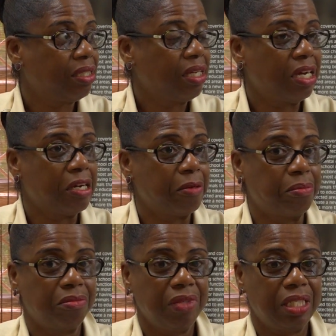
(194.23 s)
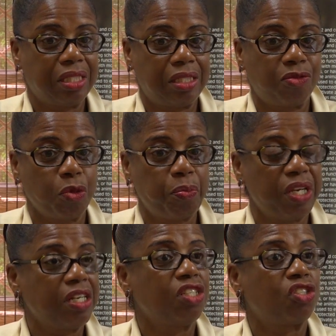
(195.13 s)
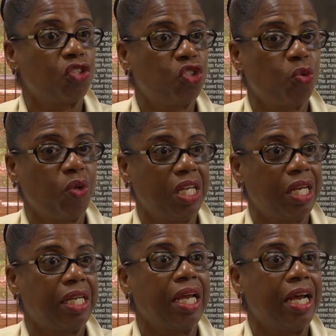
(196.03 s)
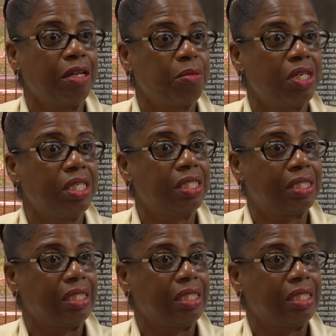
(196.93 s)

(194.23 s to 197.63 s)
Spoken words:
They called for assistance from the private sector to help